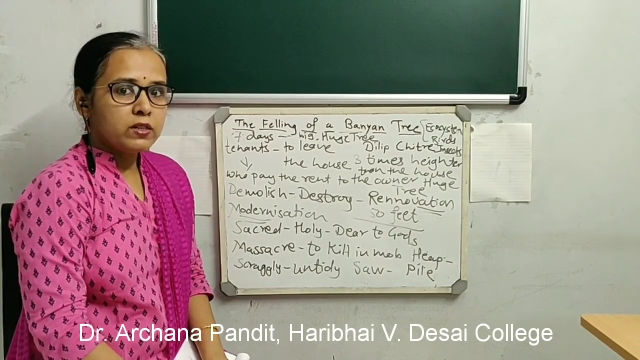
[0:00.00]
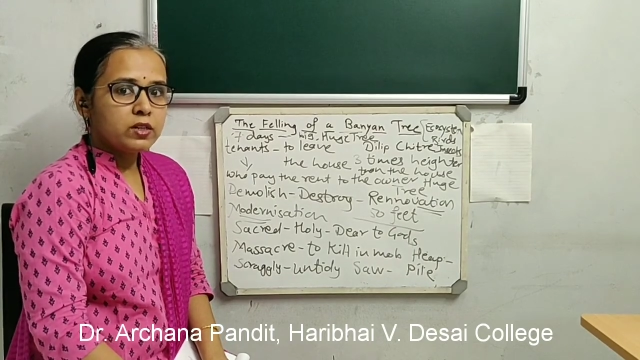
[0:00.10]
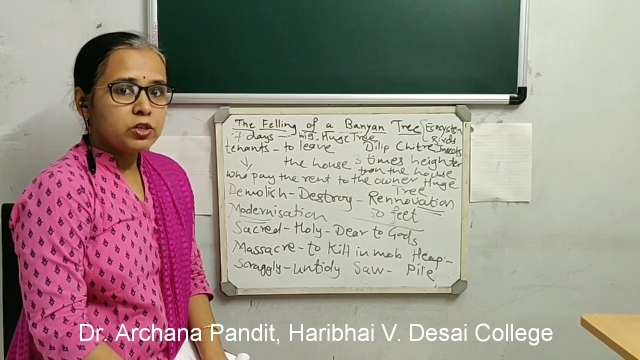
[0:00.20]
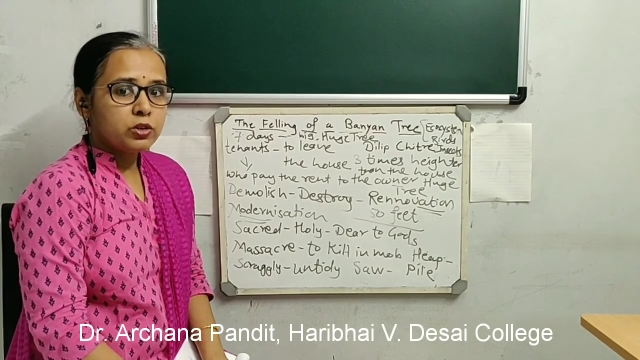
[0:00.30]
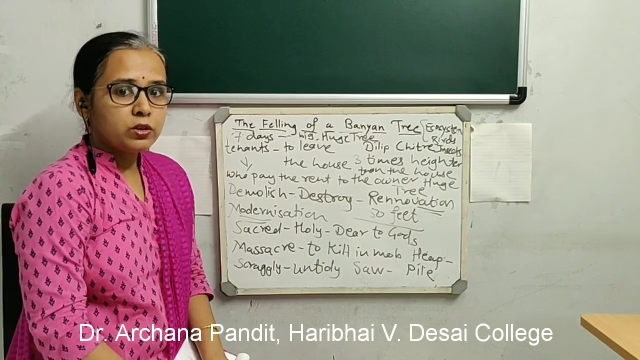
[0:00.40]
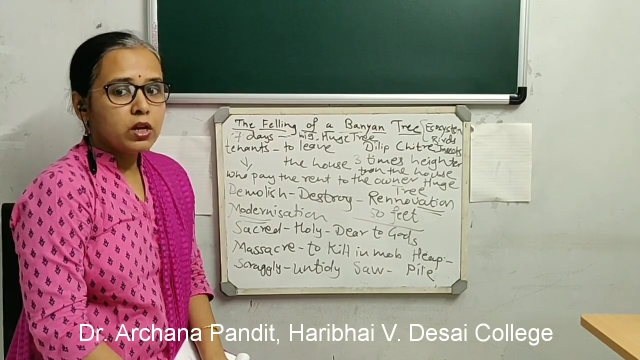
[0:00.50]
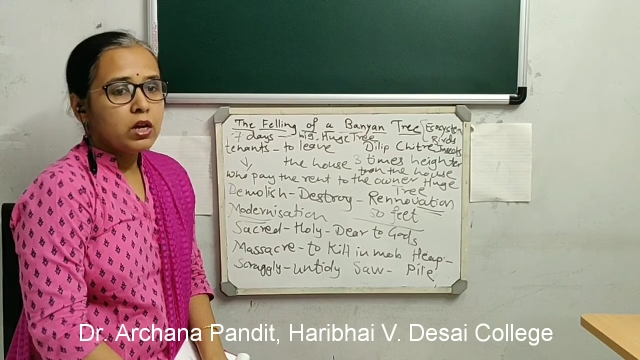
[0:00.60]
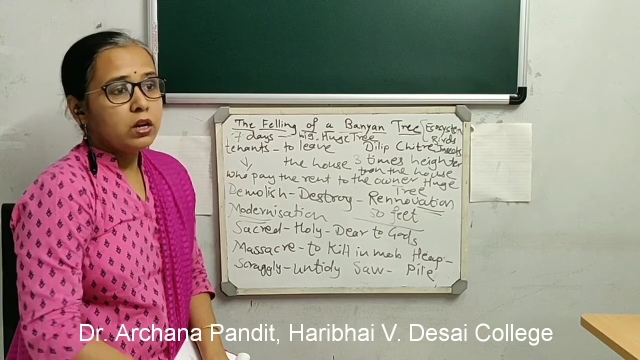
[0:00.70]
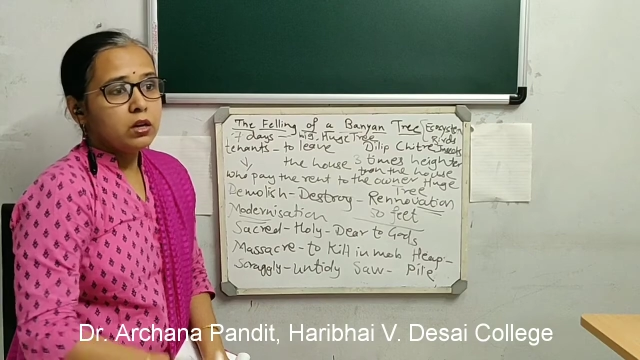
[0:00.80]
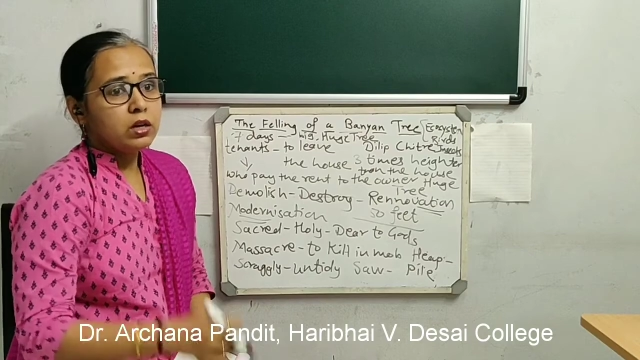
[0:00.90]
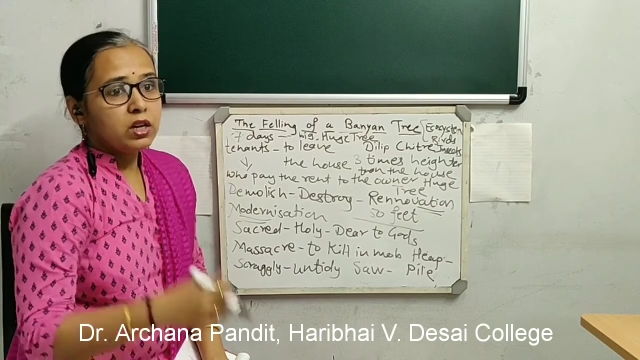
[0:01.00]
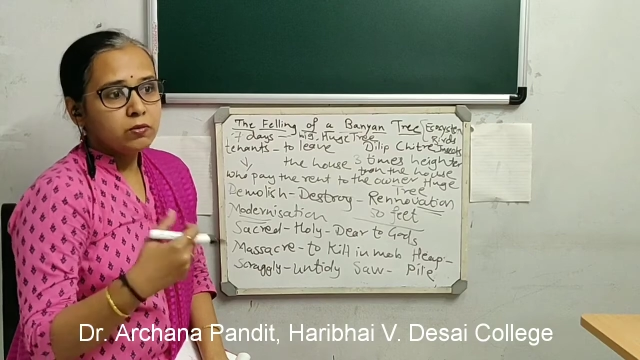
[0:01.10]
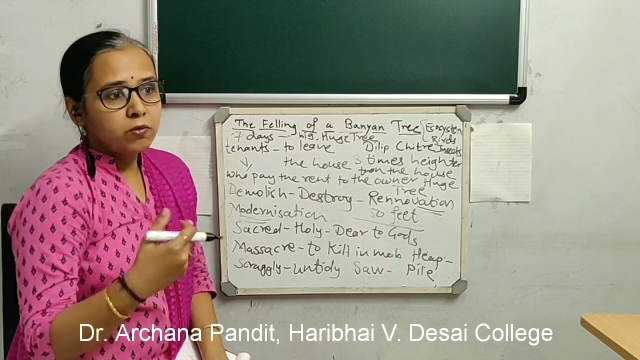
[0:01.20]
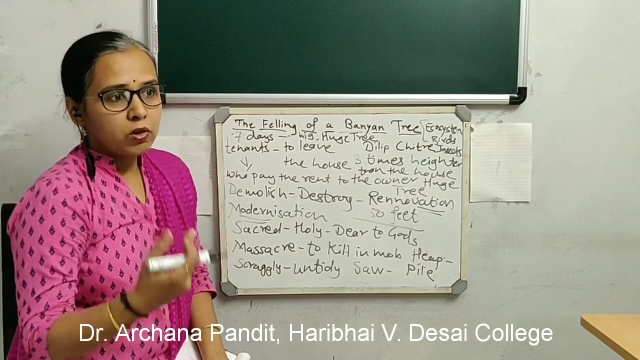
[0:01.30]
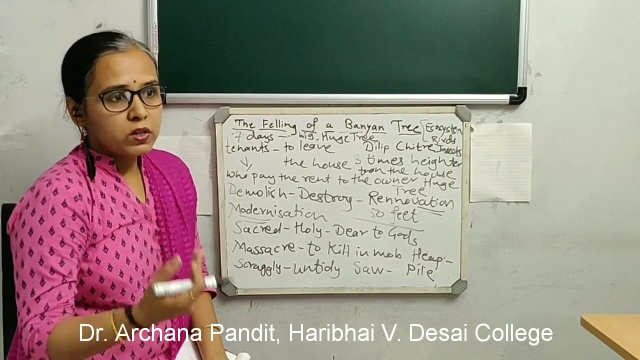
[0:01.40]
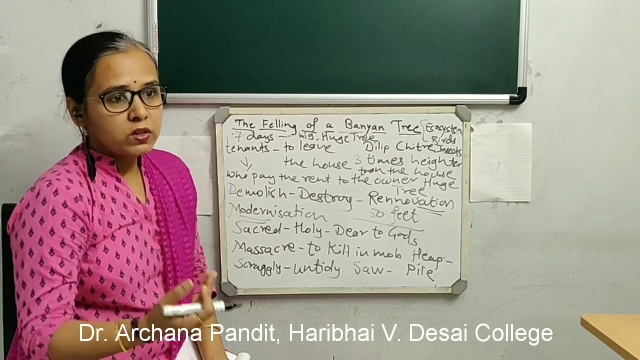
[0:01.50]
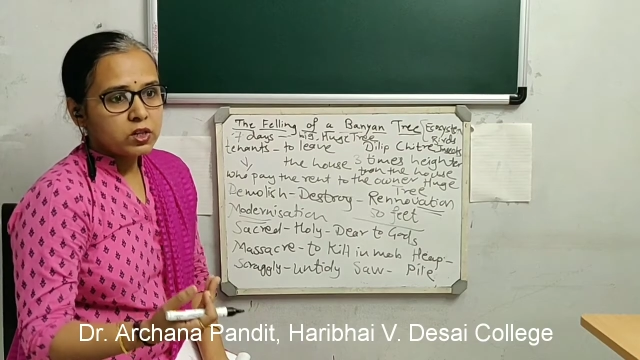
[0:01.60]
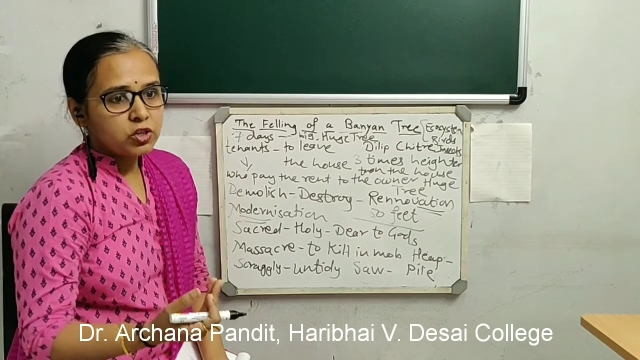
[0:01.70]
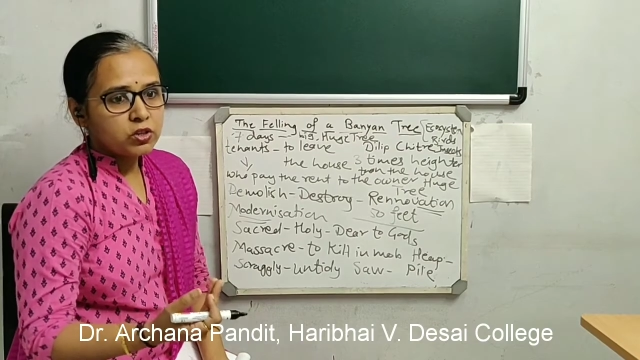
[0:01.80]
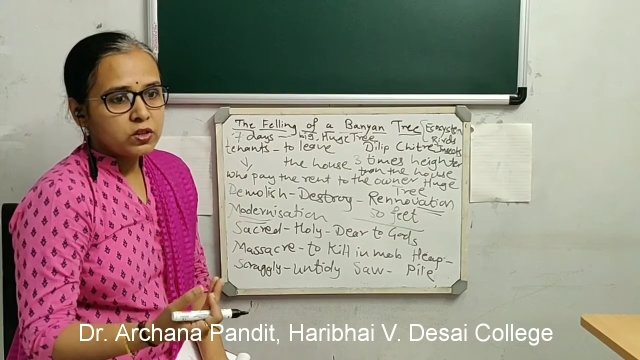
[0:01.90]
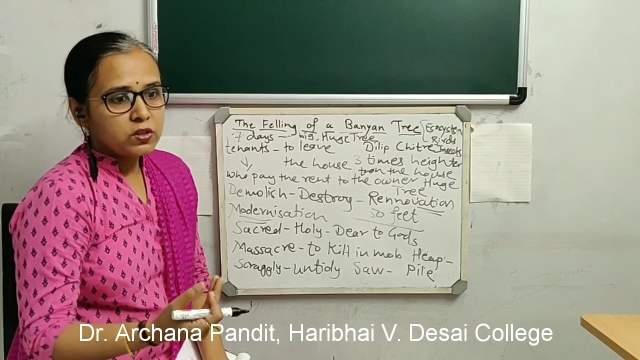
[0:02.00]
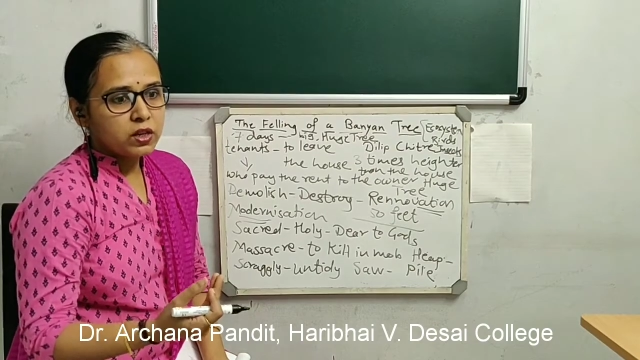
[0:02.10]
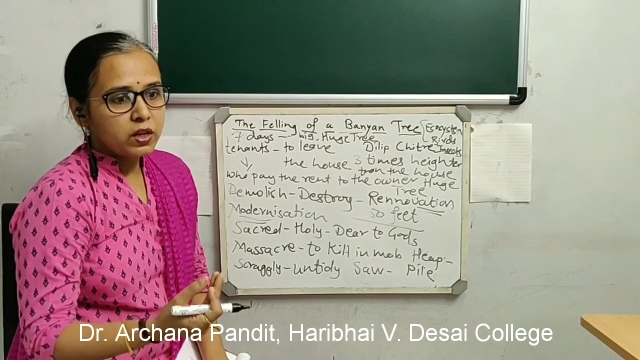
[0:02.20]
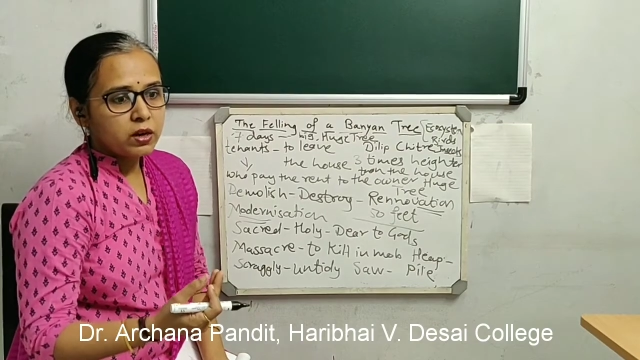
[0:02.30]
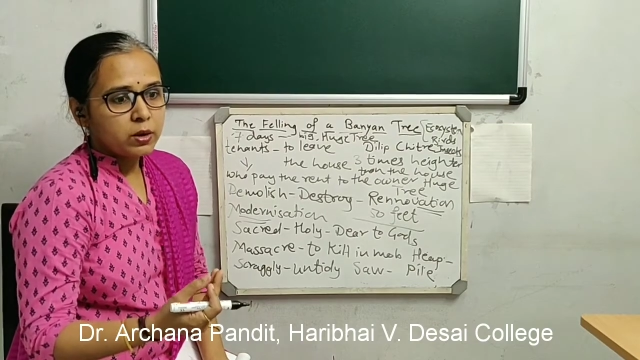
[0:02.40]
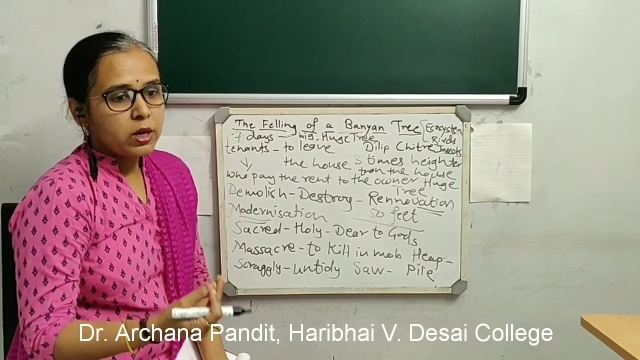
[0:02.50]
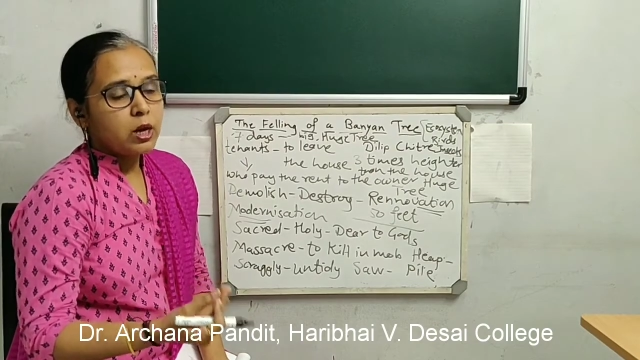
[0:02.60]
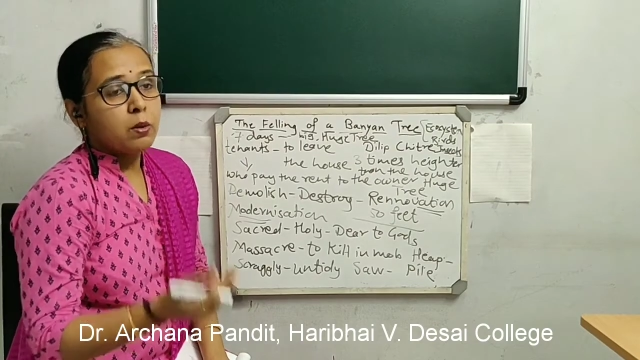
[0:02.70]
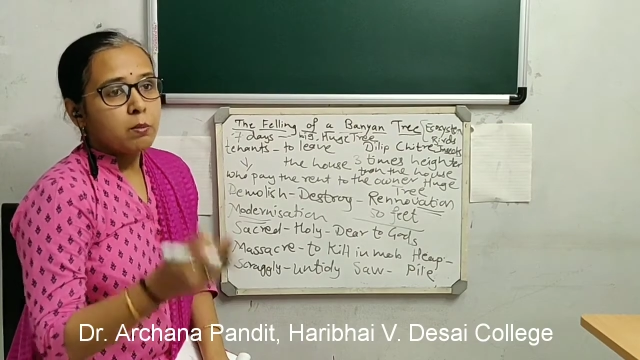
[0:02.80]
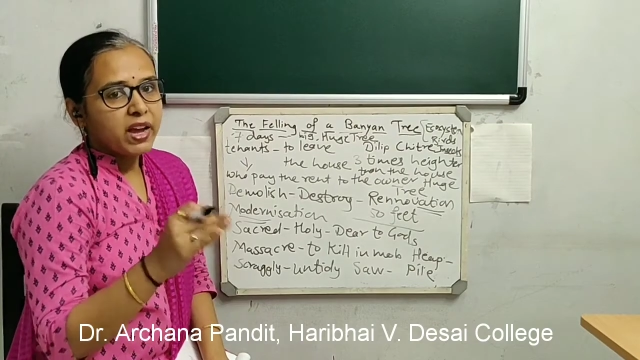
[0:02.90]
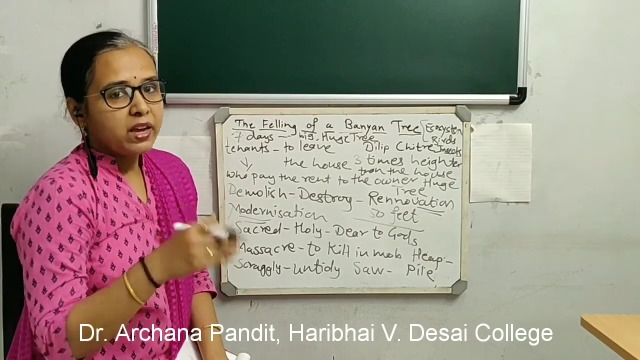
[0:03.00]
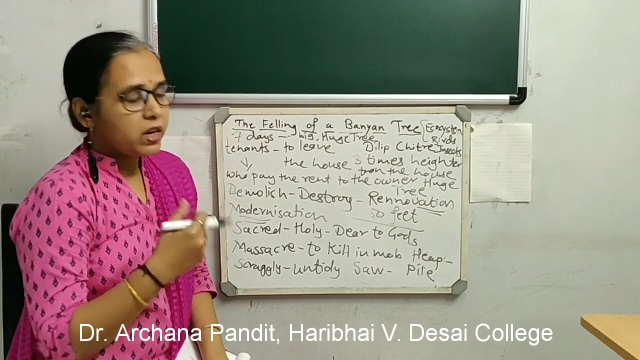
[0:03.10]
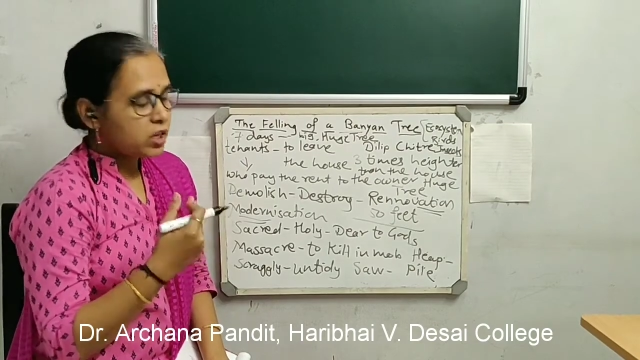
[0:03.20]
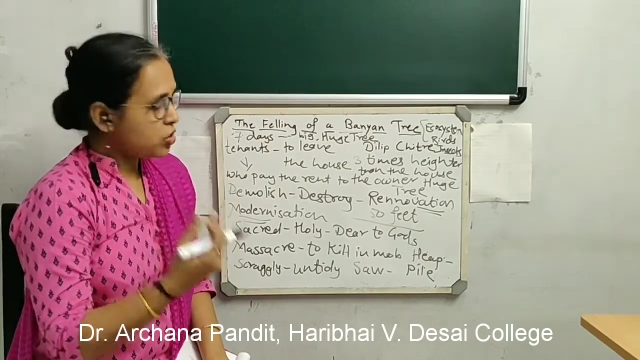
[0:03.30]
Deforestation is there, migration is there,